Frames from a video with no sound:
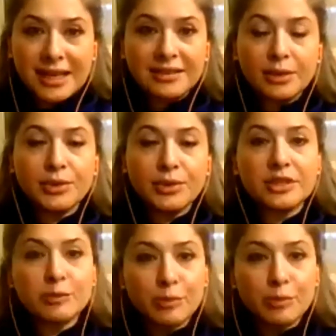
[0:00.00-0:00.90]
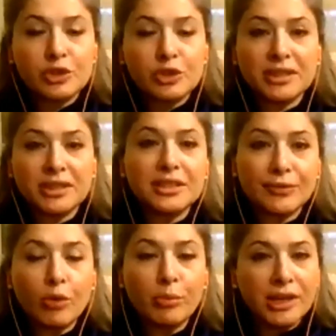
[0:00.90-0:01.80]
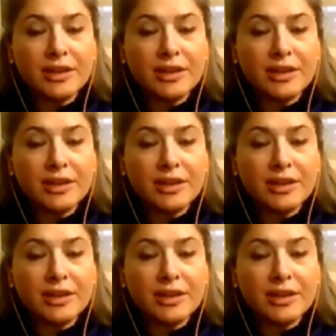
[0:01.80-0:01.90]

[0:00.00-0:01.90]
which is supposed to pay 34 billion is